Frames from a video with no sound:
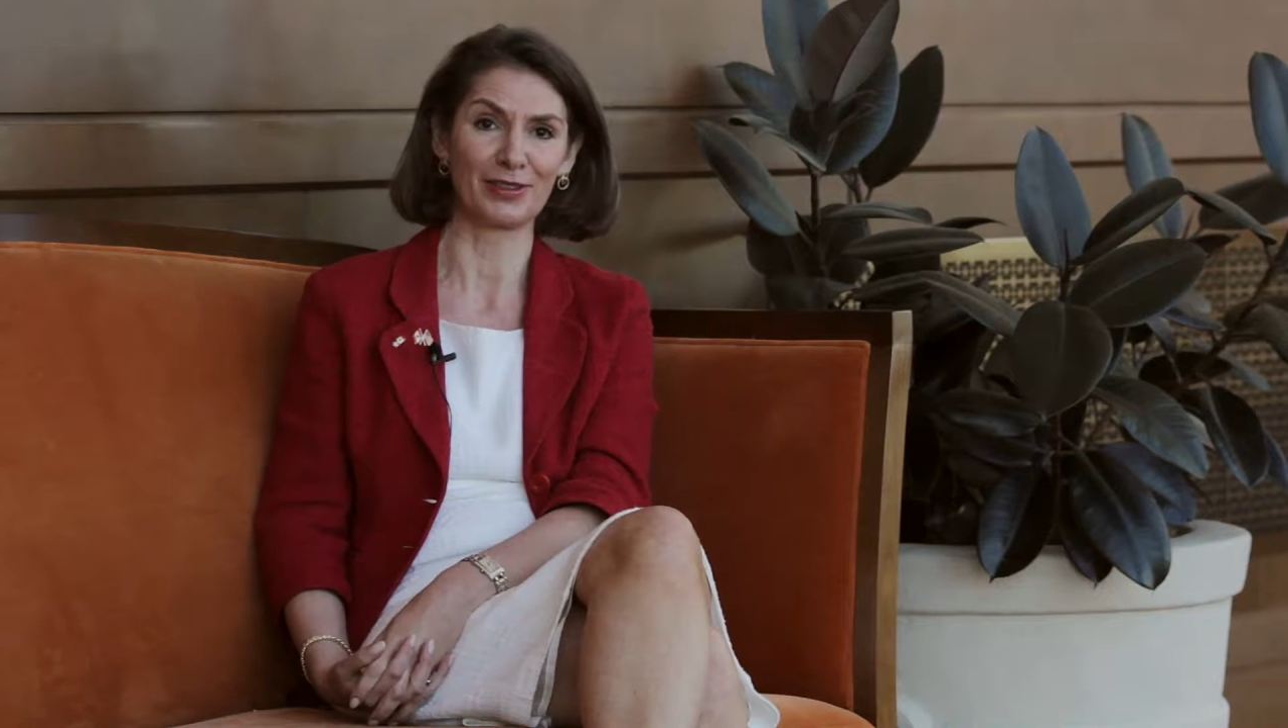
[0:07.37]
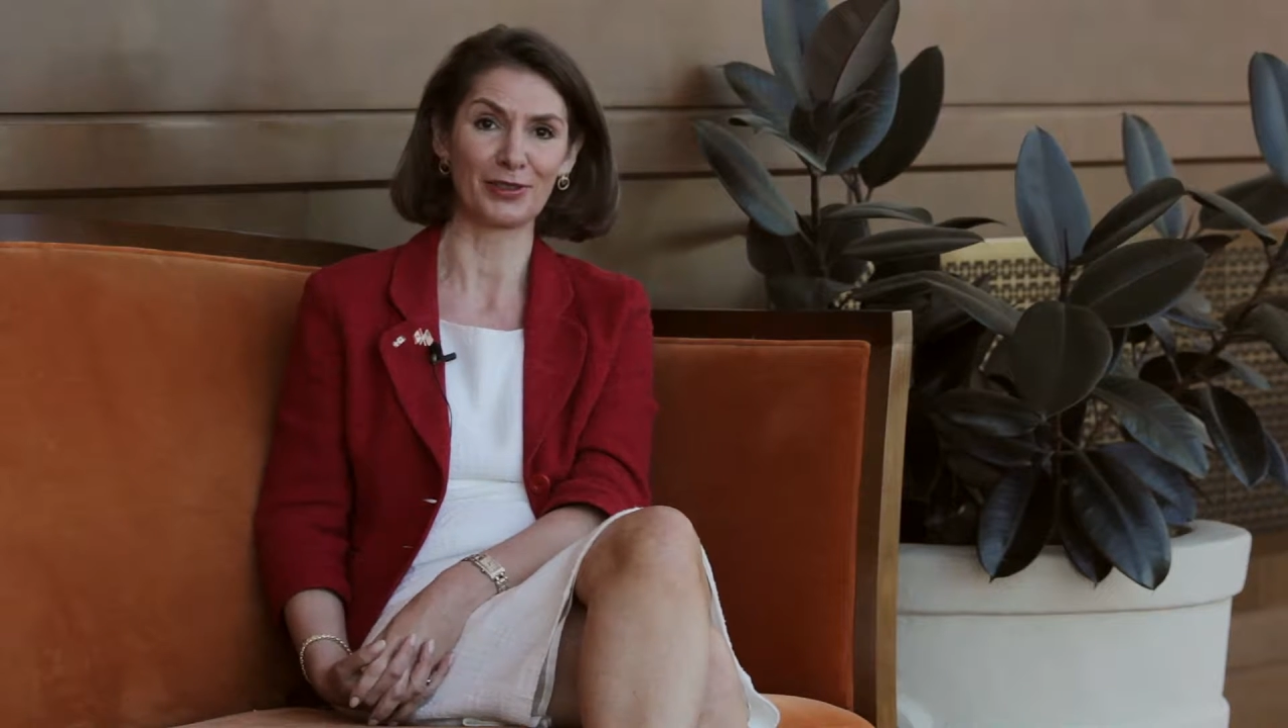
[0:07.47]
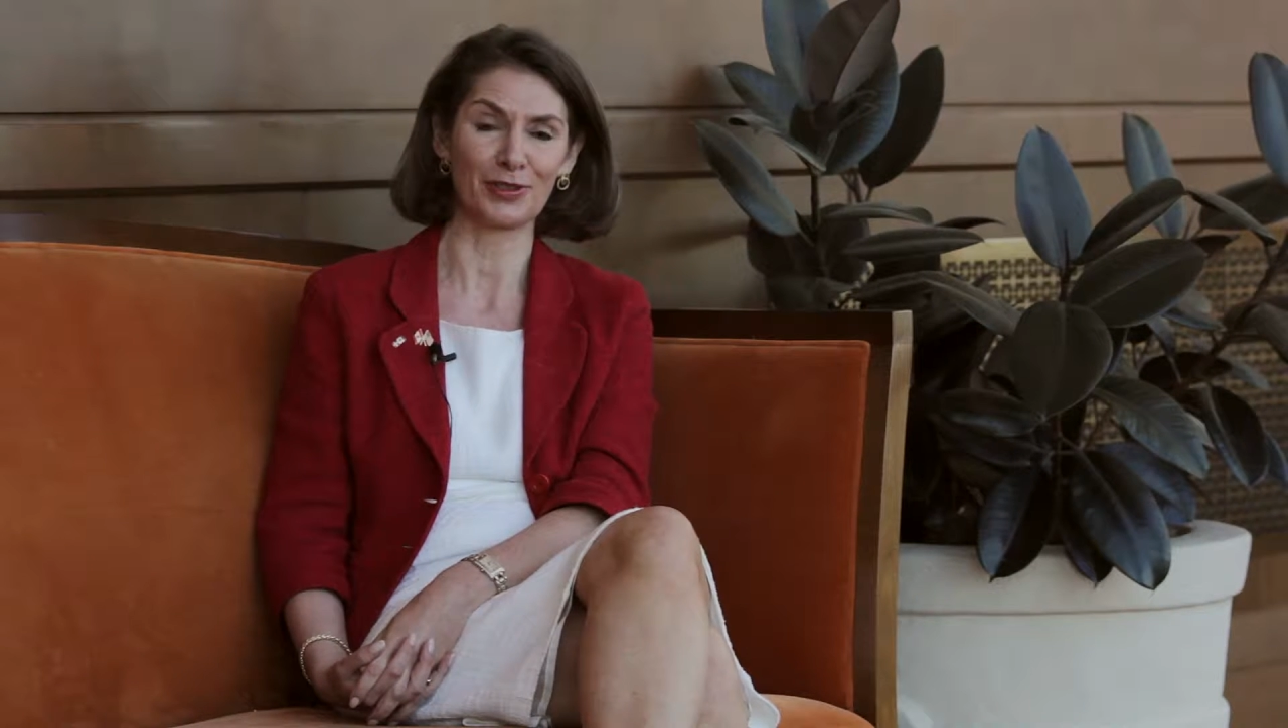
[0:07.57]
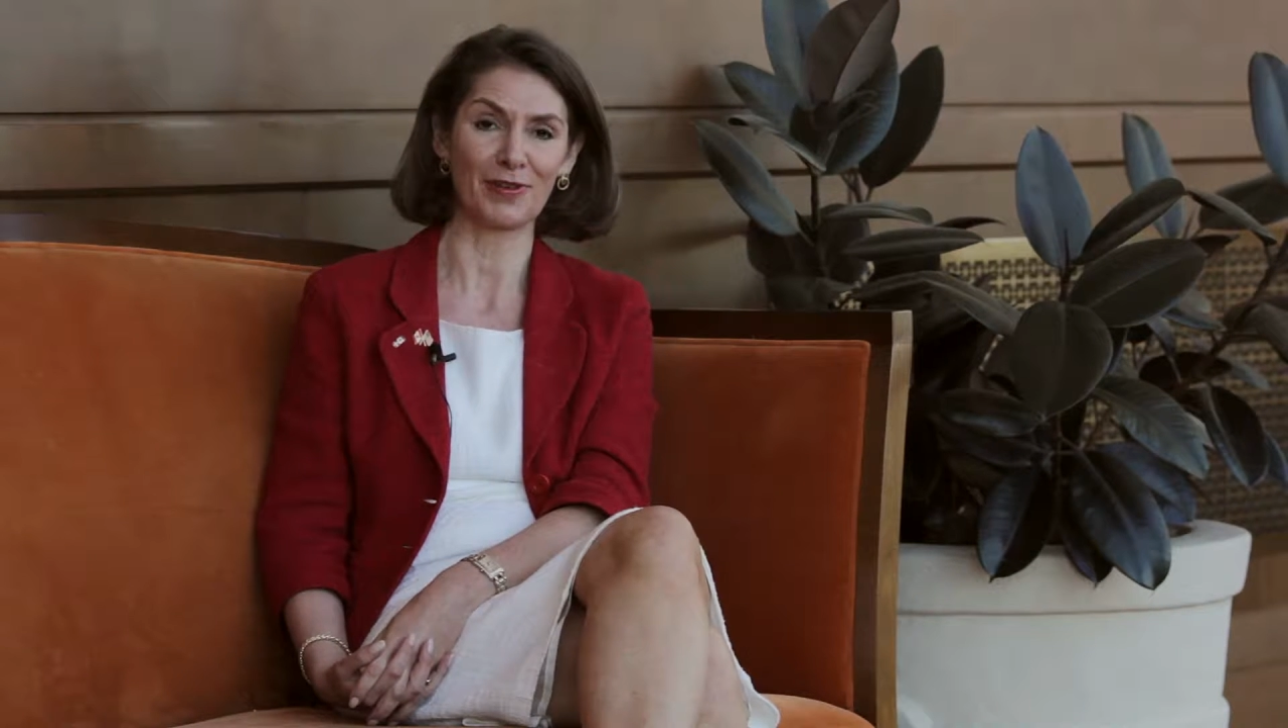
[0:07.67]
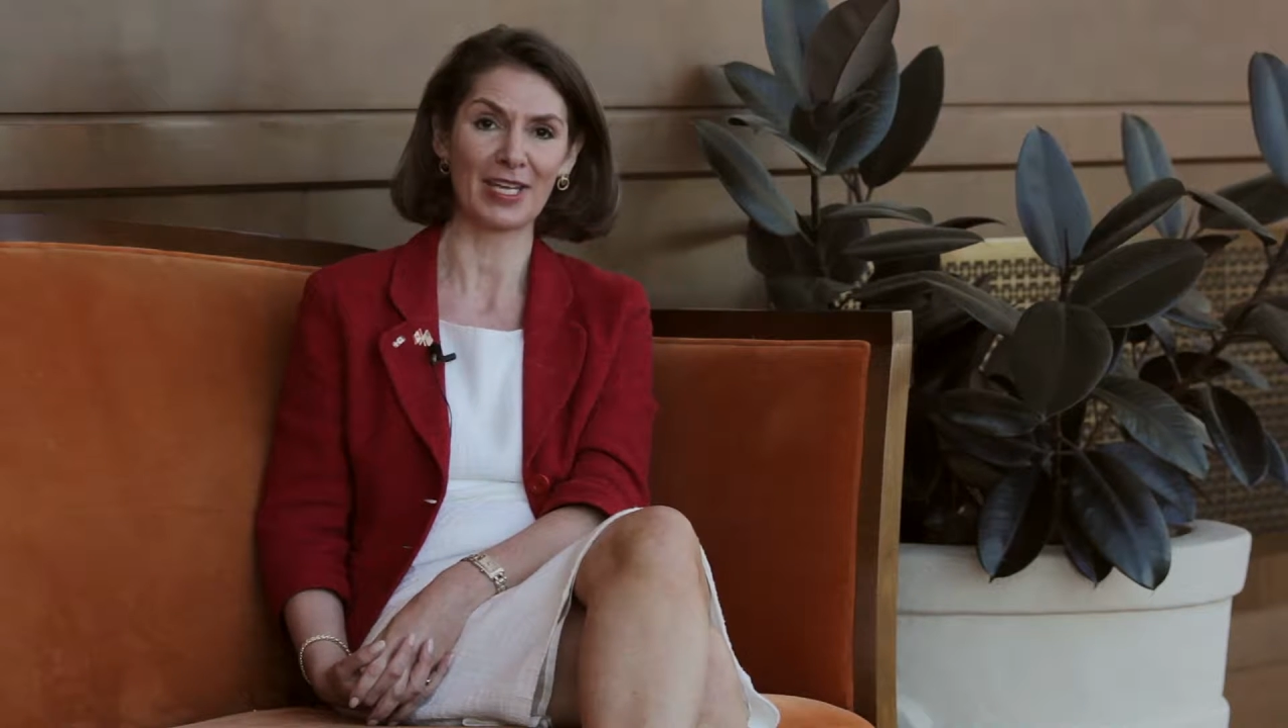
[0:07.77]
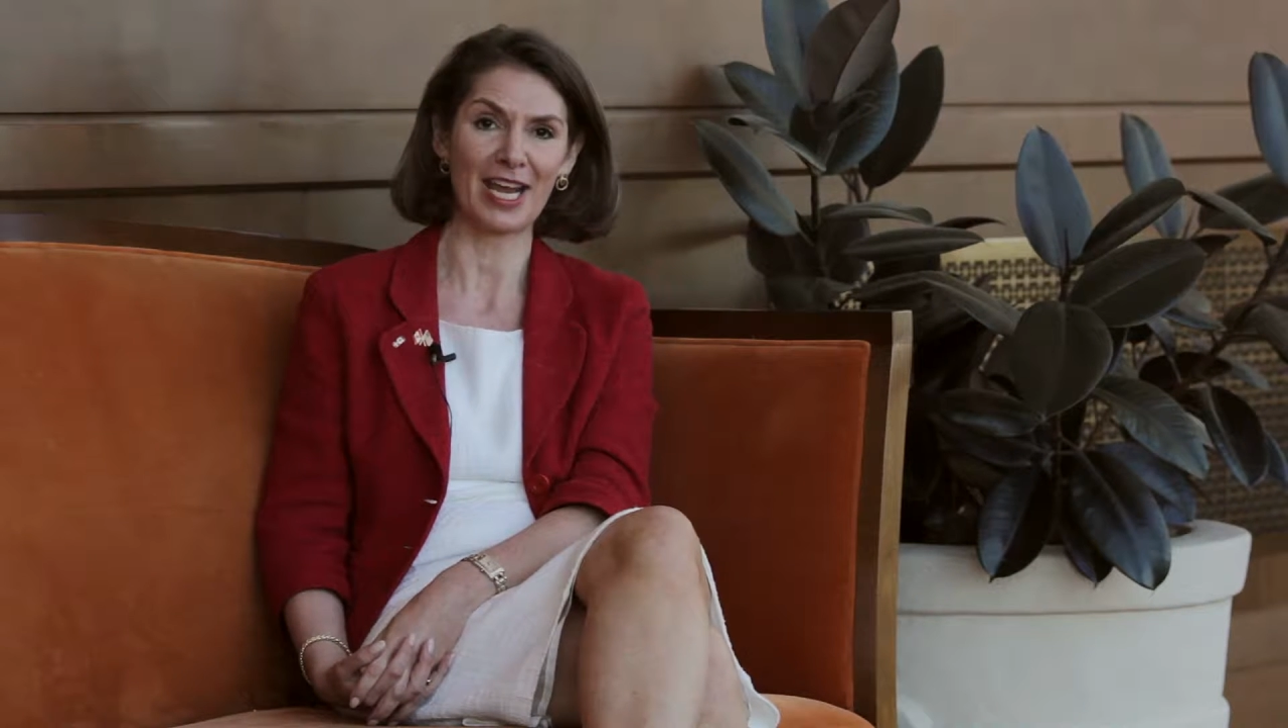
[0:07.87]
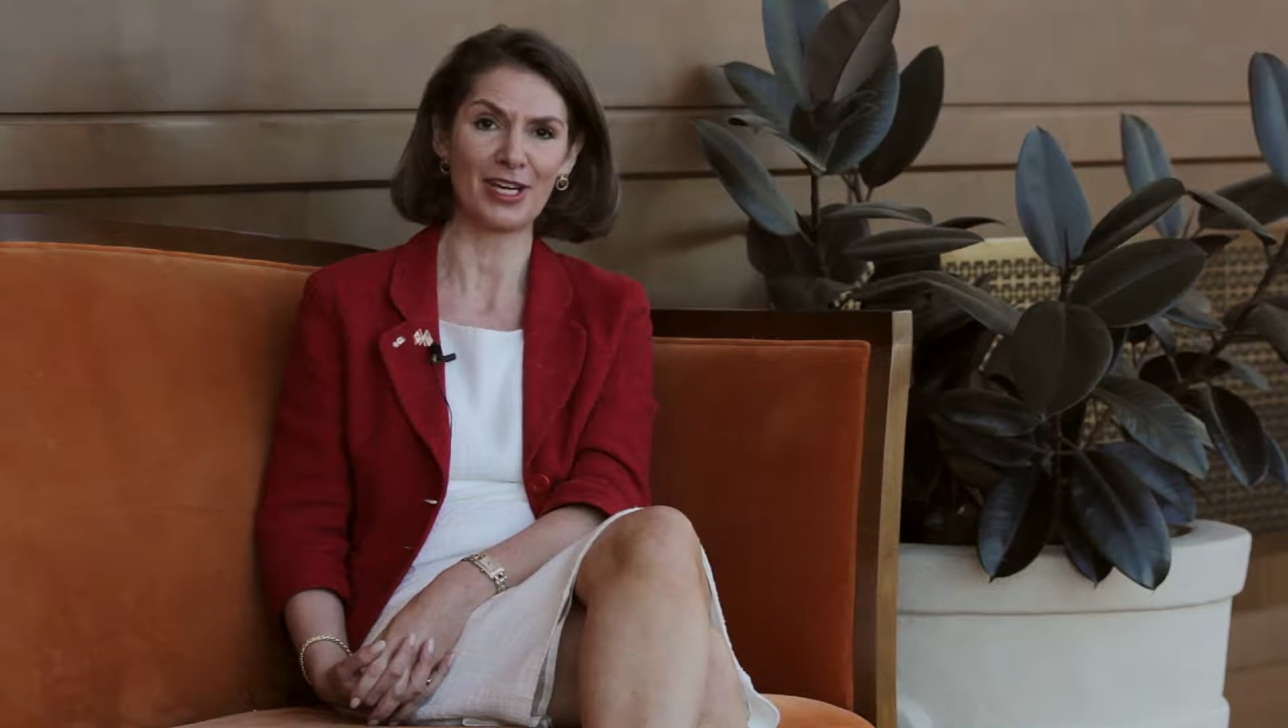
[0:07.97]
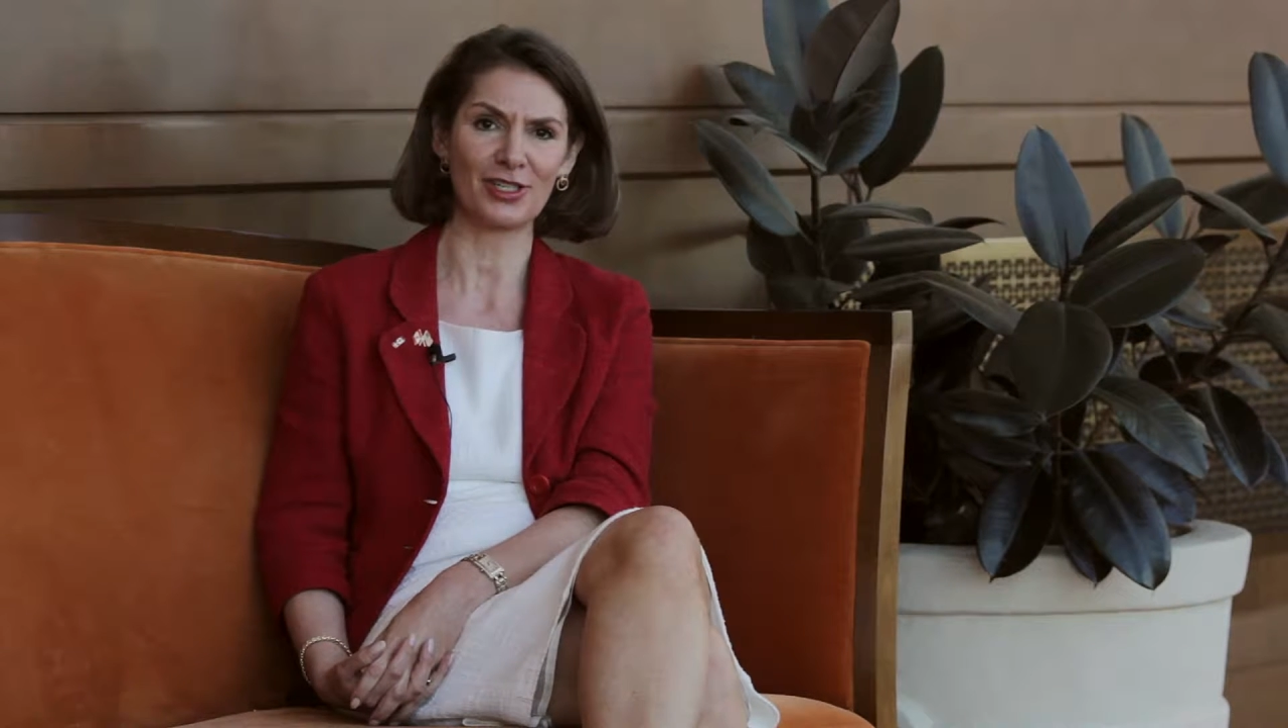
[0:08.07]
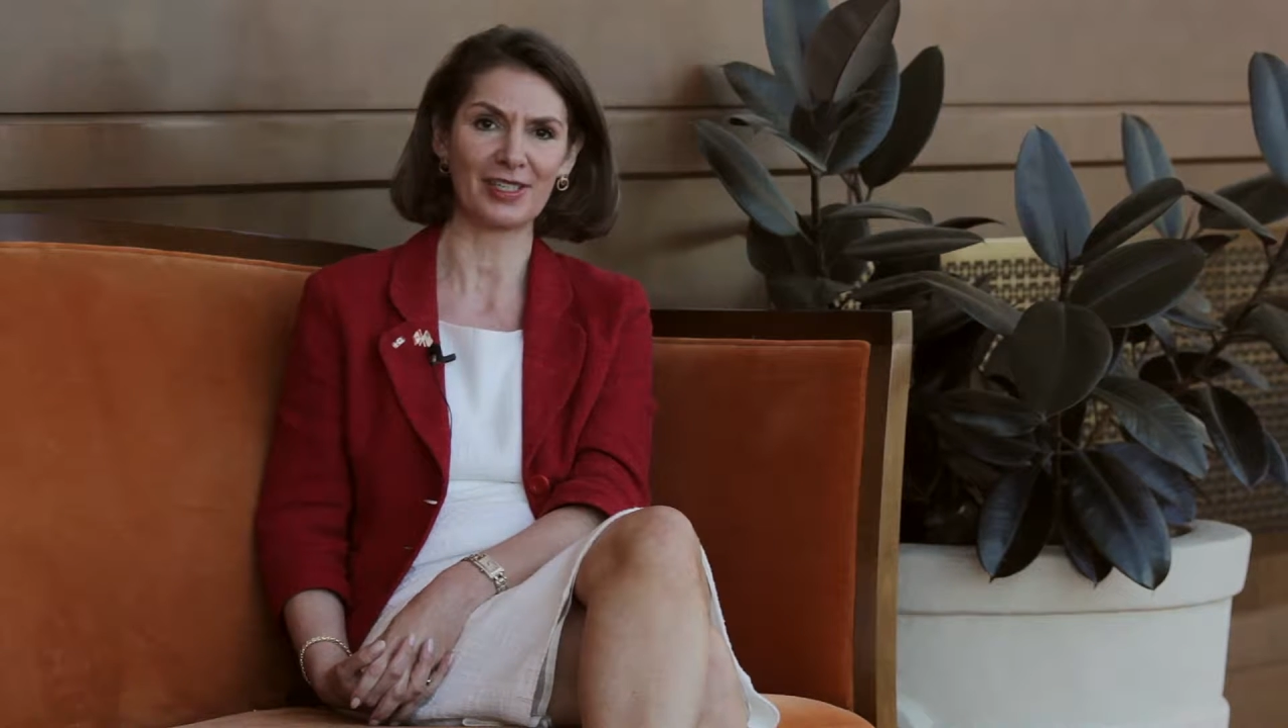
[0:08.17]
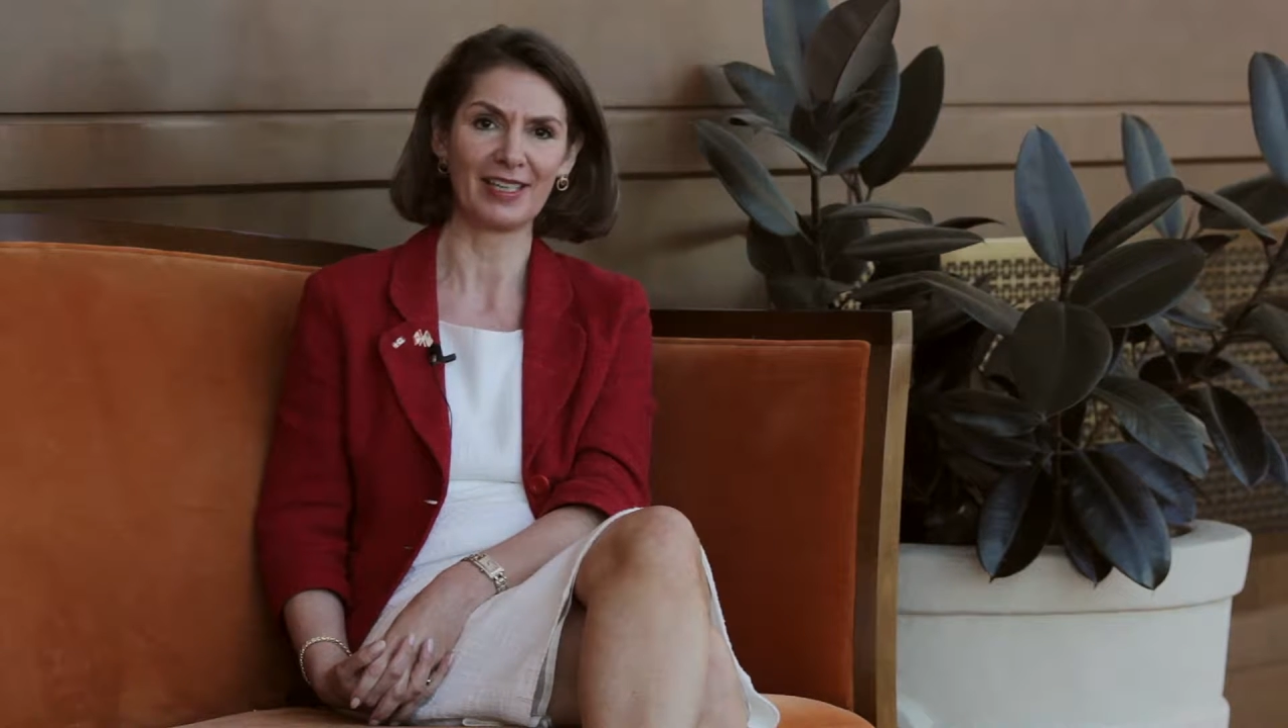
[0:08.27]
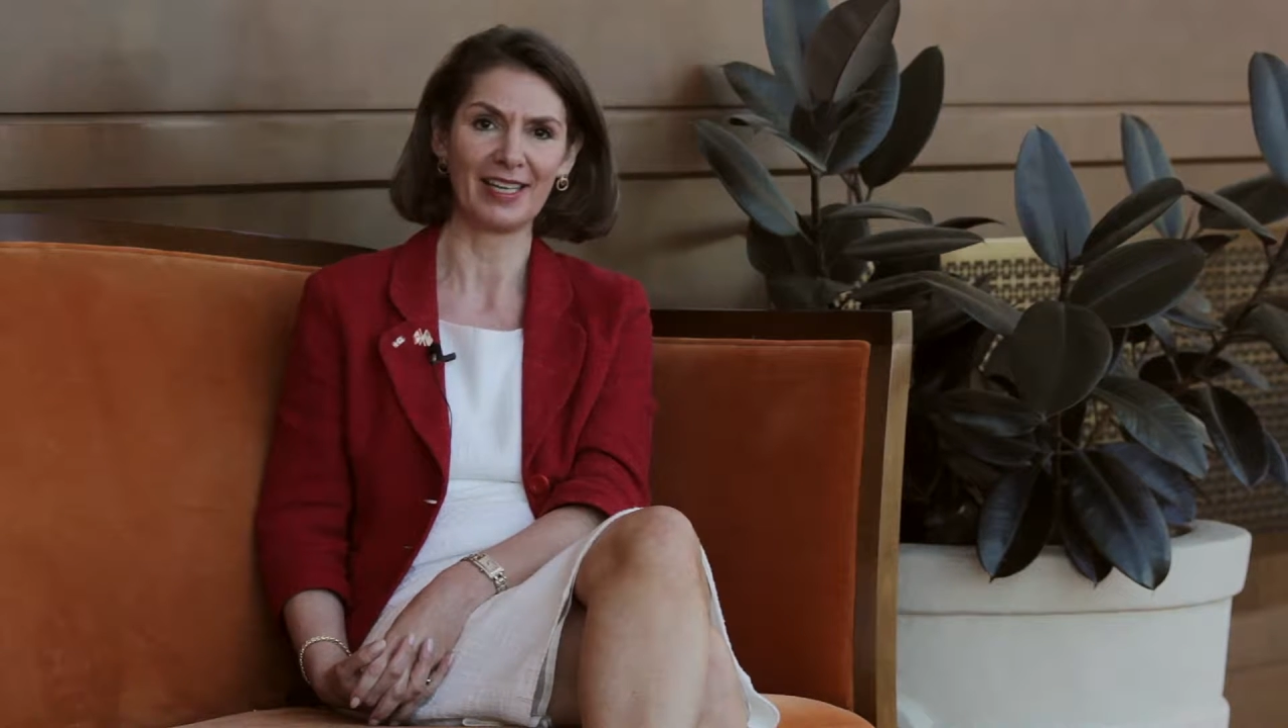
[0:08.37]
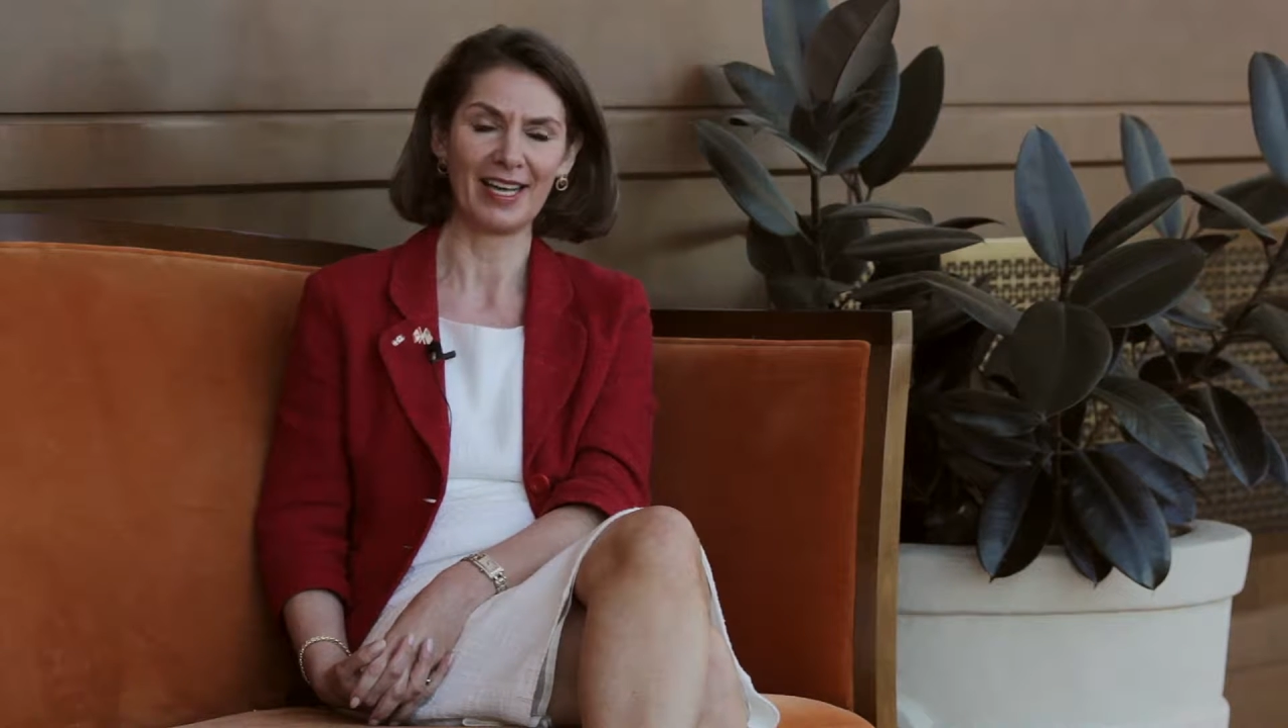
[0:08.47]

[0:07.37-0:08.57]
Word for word: Certification